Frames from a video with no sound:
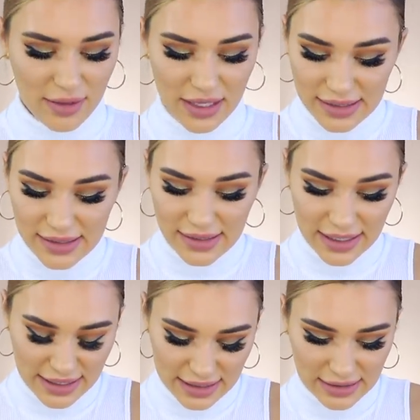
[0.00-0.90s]
this
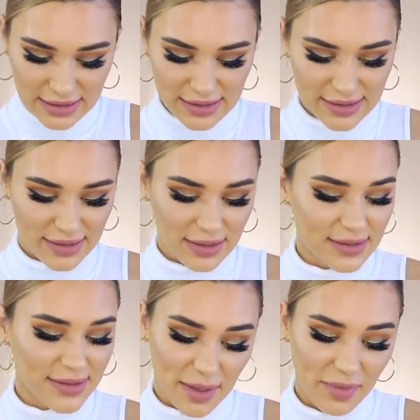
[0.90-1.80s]
is
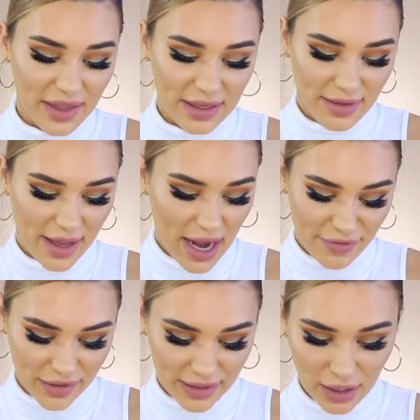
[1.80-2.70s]
something that I
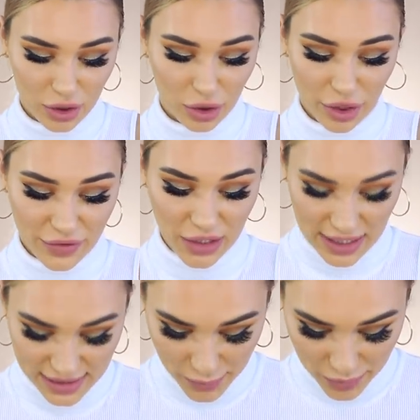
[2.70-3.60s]
feel like a lot of you
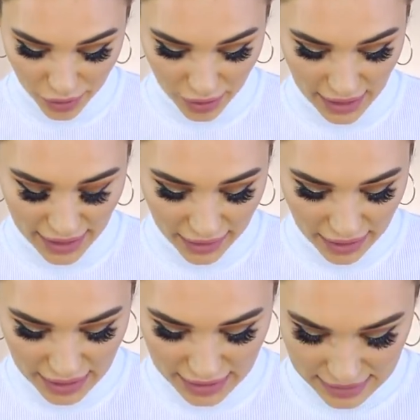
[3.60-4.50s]
guys will not
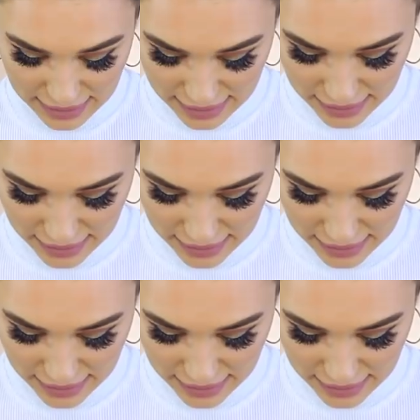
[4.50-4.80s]
like, and